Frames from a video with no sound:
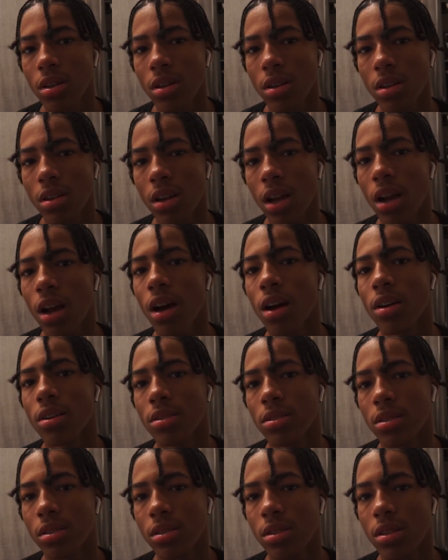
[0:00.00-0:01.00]
Like
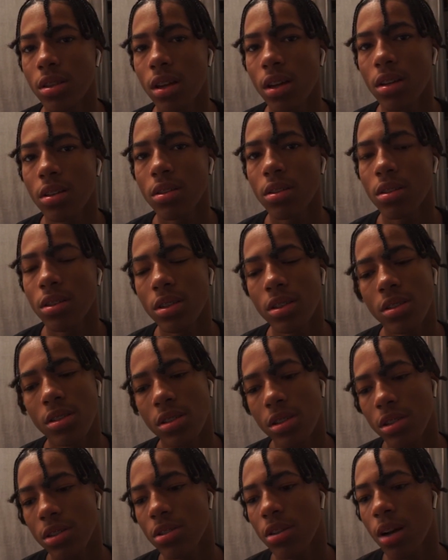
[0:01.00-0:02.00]
honestly, like he
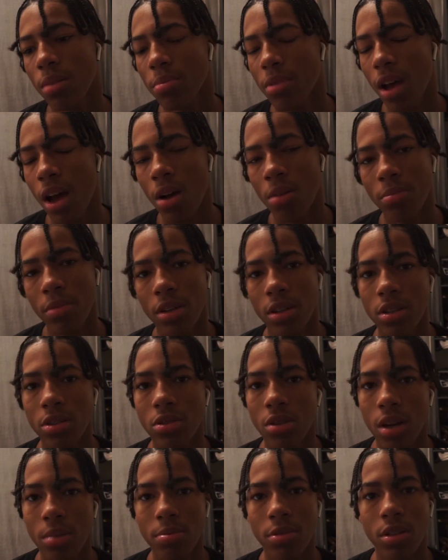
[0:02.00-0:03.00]
just dropped the album and he
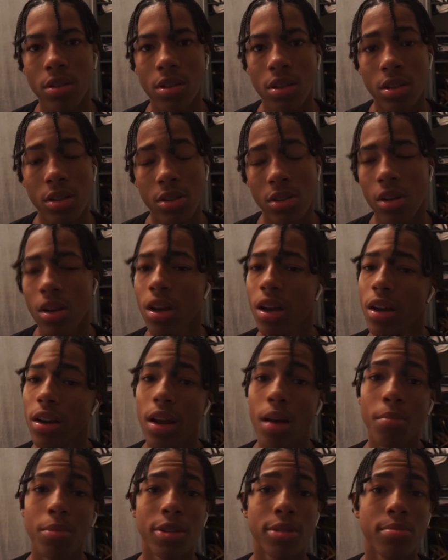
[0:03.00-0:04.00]
dropping another song.
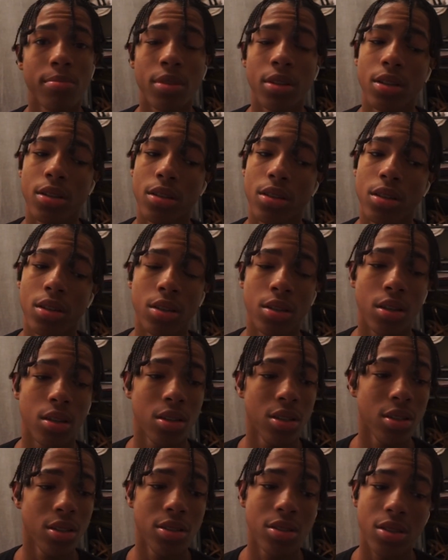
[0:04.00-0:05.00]
That must mean either
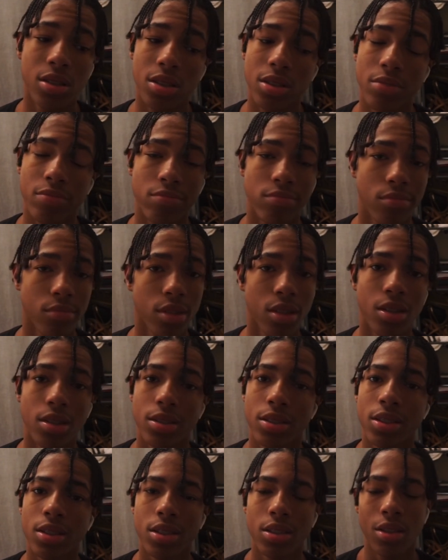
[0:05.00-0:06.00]
he's just
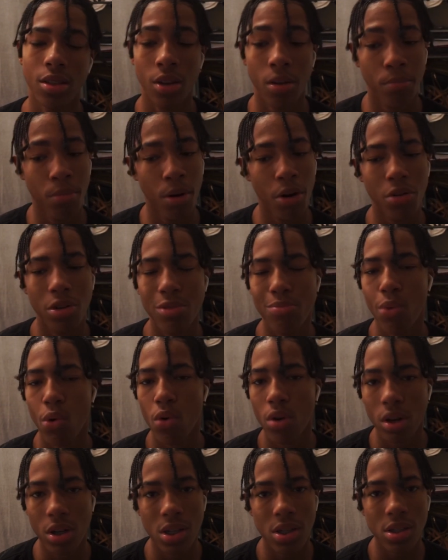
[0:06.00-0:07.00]
consistent or bro is
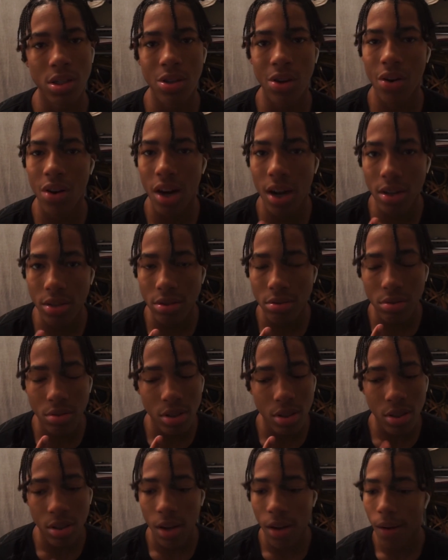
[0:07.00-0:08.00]
bored because he on house with
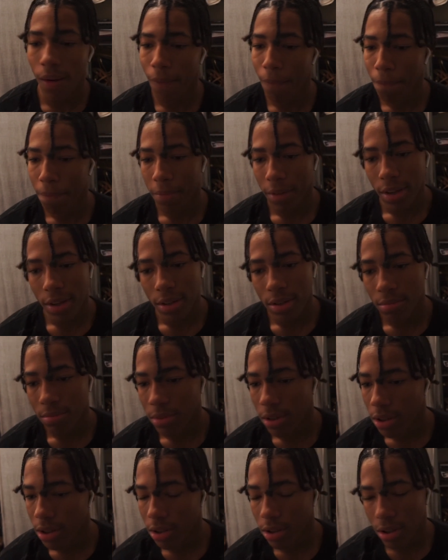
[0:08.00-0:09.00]
us.
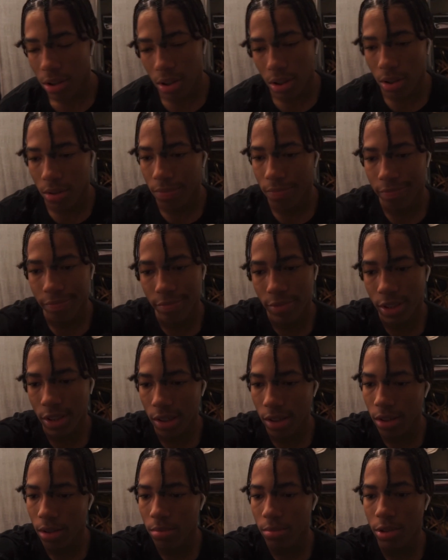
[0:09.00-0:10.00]
But yeah, so
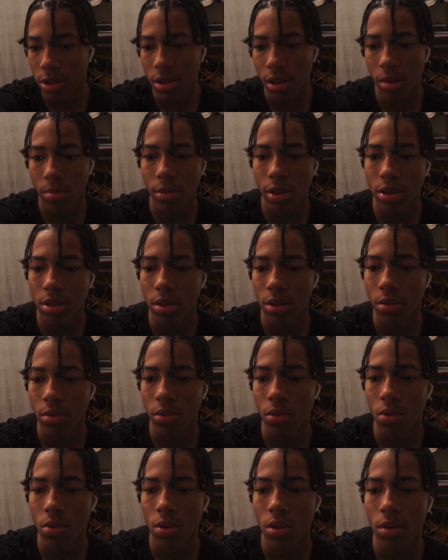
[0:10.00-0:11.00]
let me start my screen
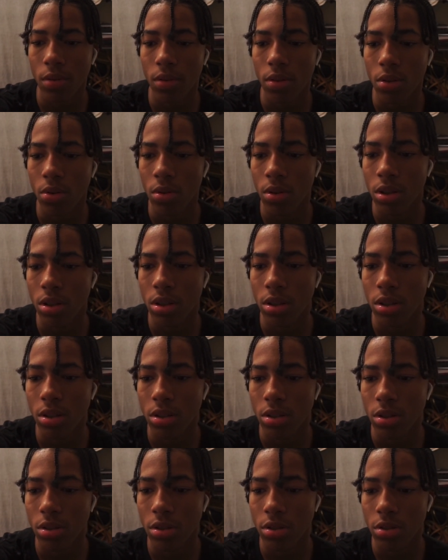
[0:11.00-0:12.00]
recording. 3,
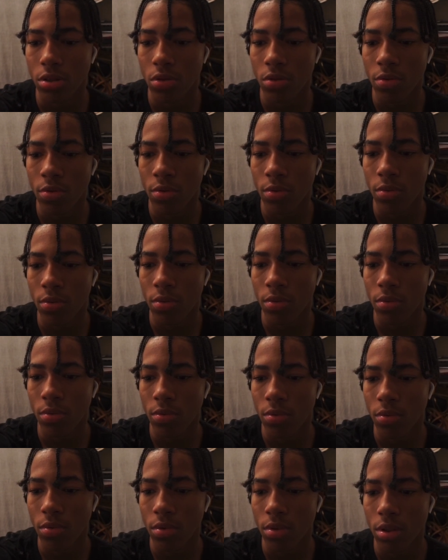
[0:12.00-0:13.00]
2,
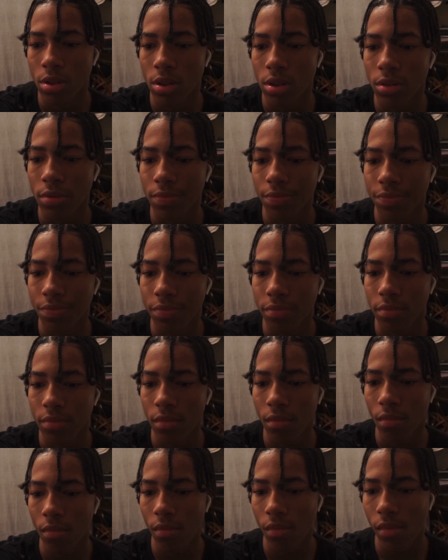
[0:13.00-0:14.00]
1.
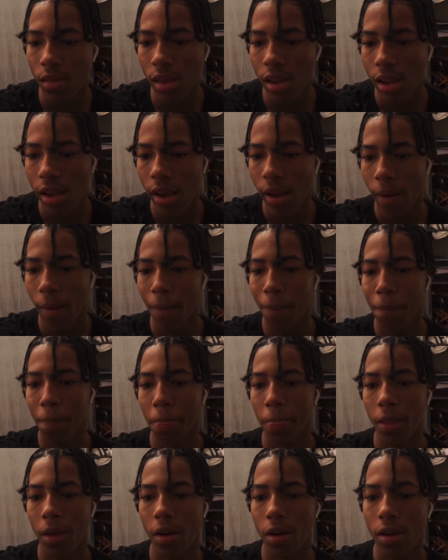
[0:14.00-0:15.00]

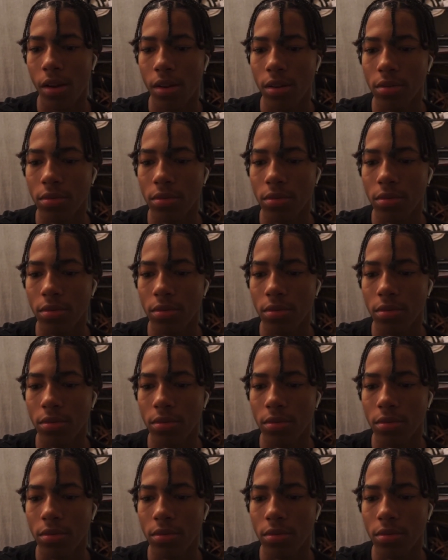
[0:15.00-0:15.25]
All right.